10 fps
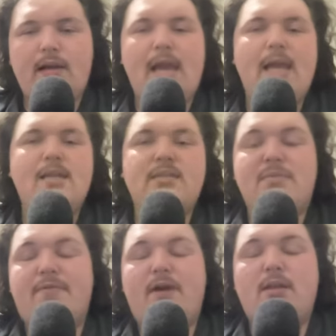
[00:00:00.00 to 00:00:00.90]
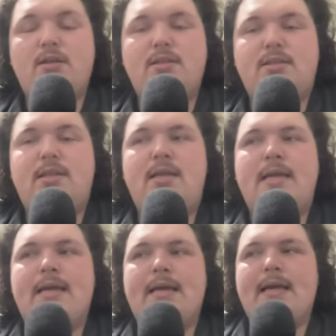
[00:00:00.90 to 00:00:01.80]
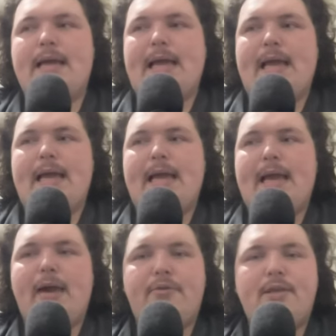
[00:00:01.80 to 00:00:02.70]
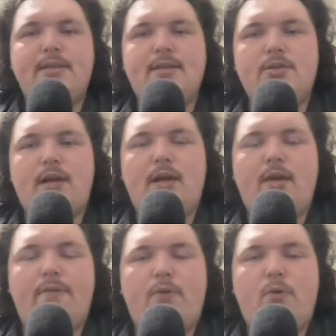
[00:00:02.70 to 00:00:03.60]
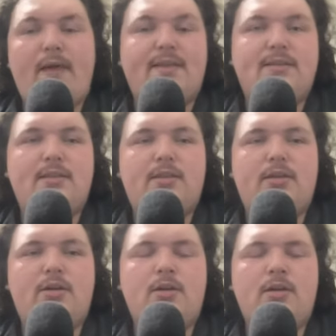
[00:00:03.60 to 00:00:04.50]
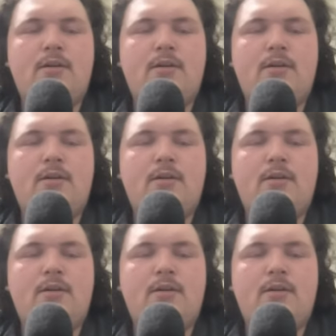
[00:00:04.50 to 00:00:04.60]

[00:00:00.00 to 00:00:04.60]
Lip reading: And it's going to be fun to see how things unfold. I think that they're...